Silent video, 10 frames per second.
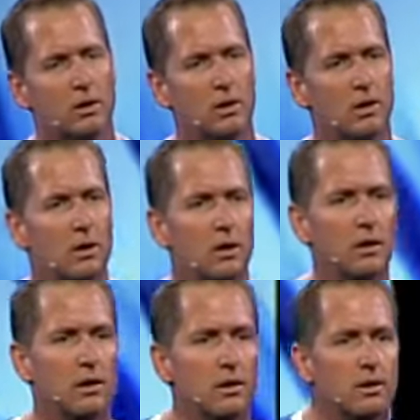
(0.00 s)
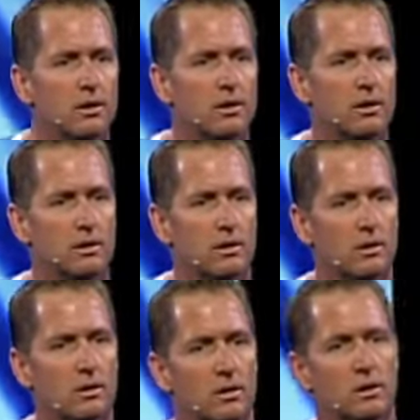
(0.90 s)

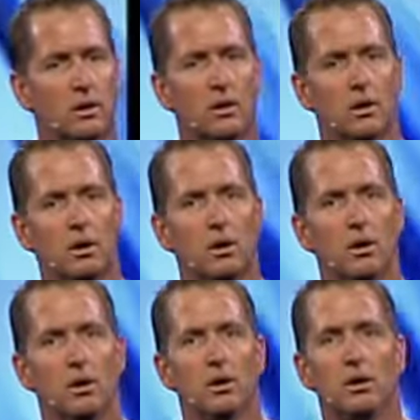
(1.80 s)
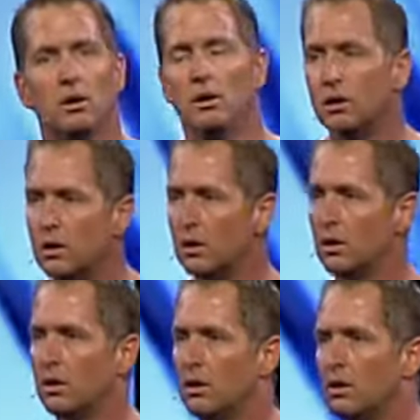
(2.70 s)

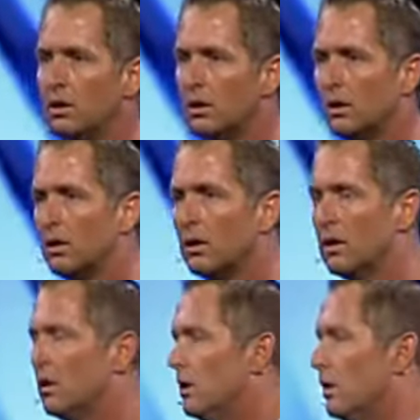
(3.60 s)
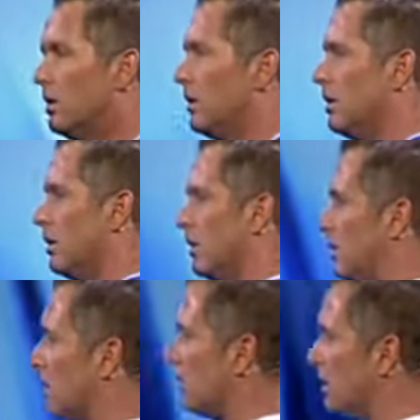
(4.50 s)

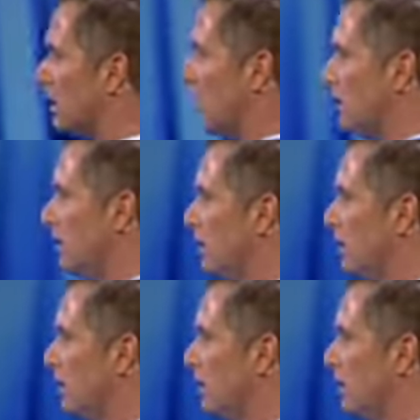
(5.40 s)
Nothing is said.